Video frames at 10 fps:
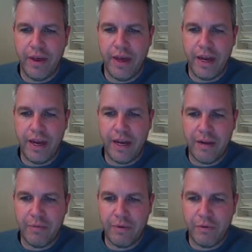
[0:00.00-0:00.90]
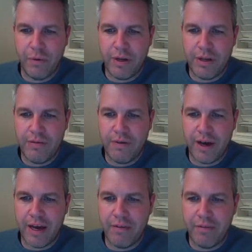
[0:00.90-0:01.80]
and I end up with
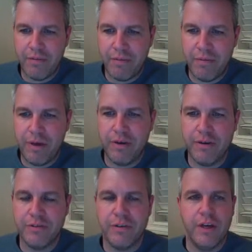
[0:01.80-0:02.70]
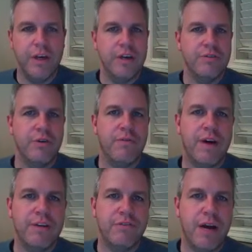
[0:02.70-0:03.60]
25 meters. So if
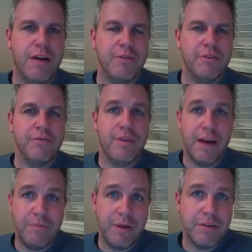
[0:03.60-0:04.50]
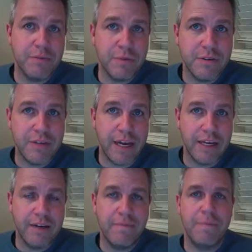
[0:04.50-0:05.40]
I travel 5 meters per
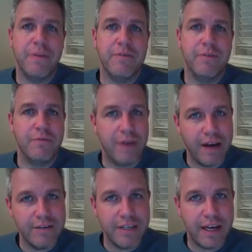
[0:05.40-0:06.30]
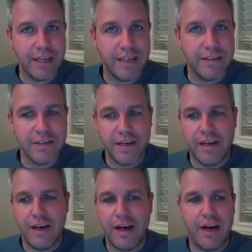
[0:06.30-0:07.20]
second for 5 seconds,
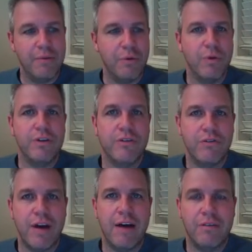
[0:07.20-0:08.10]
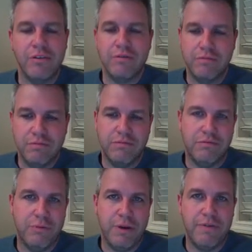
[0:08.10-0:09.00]
I'm going to travel
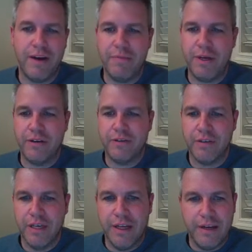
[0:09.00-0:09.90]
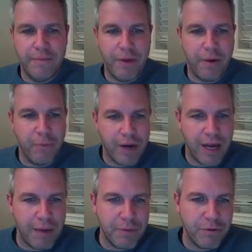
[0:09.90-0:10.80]
25 meters. Now, what
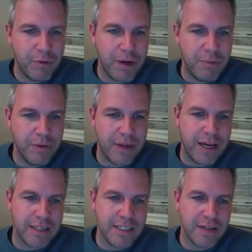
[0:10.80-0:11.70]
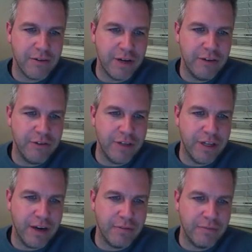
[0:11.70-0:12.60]
happens when I put that acceleration in
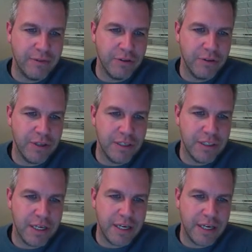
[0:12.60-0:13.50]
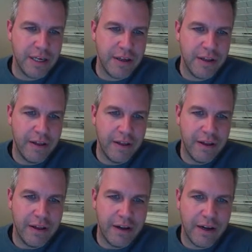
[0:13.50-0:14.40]
there? So let's say
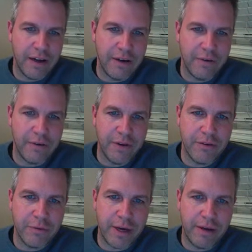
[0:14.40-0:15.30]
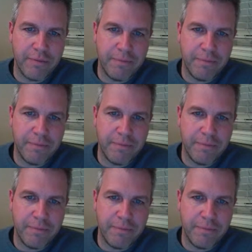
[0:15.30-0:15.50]
I go this way,